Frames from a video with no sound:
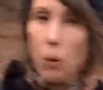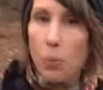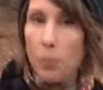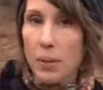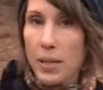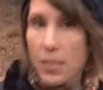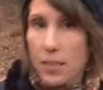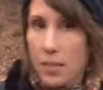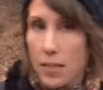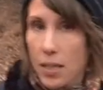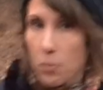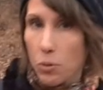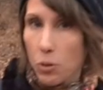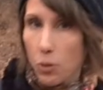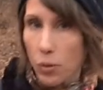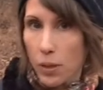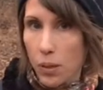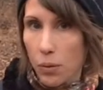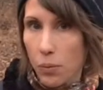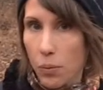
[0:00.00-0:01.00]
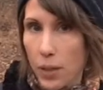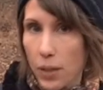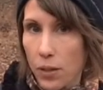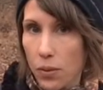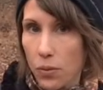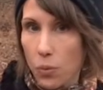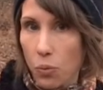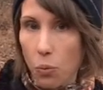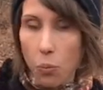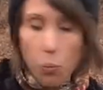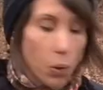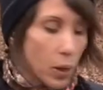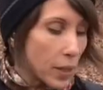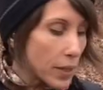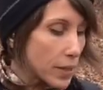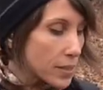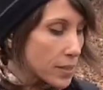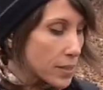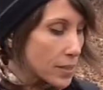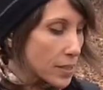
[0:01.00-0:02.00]
what we ended up going with
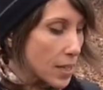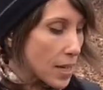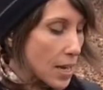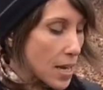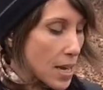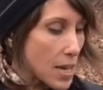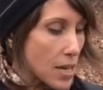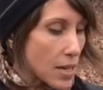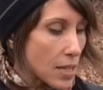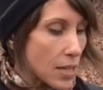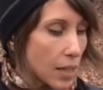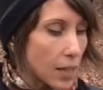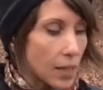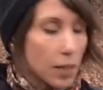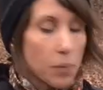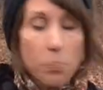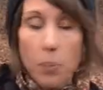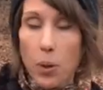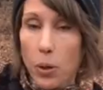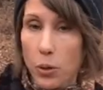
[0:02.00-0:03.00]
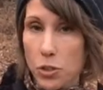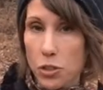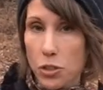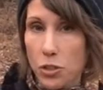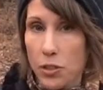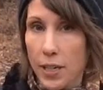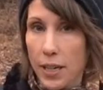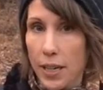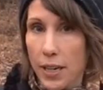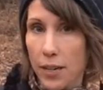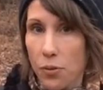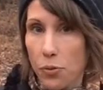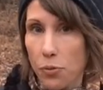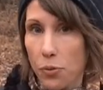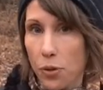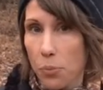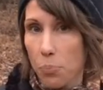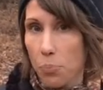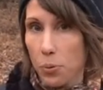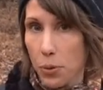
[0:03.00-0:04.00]
was a poultry net
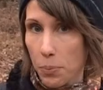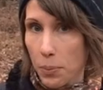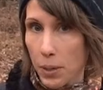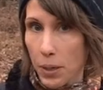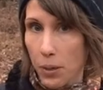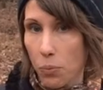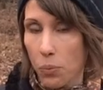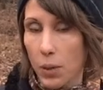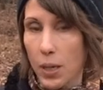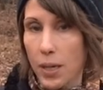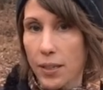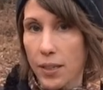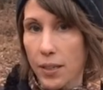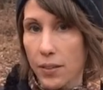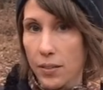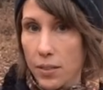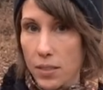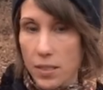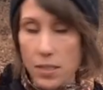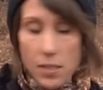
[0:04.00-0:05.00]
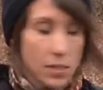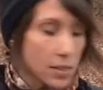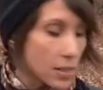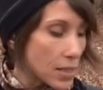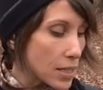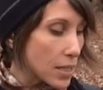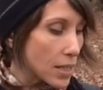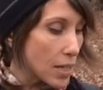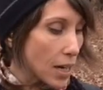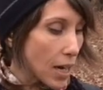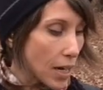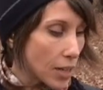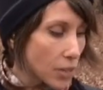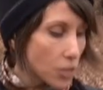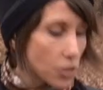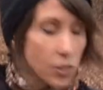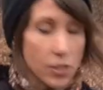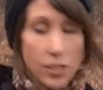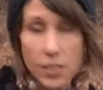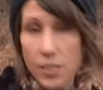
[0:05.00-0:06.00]
from Premier One. Now this is the
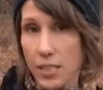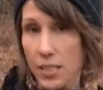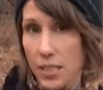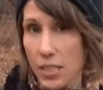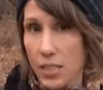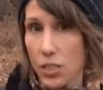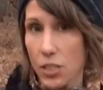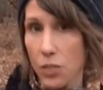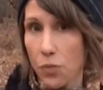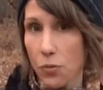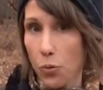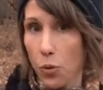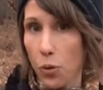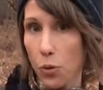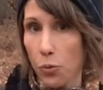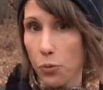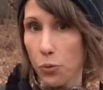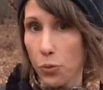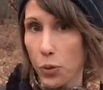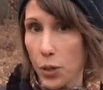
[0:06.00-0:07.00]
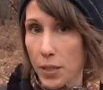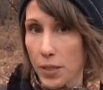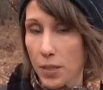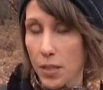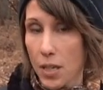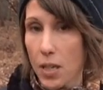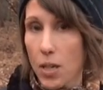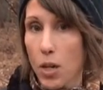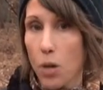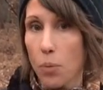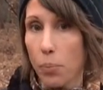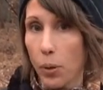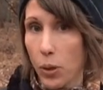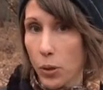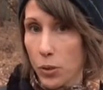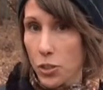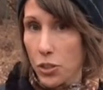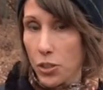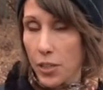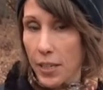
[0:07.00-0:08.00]
164 foot
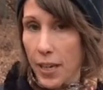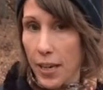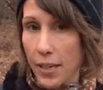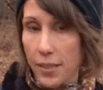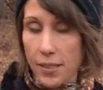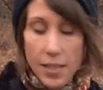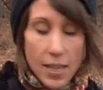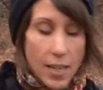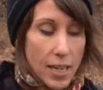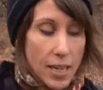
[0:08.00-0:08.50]
poultry net.